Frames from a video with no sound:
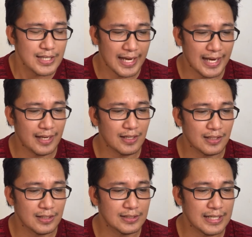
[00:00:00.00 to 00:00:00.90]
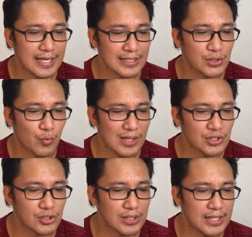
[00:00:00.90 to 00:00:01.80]
And the next
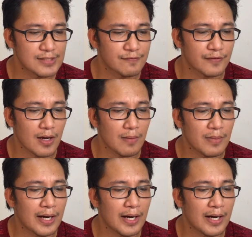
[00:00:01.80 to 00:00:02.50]
question is from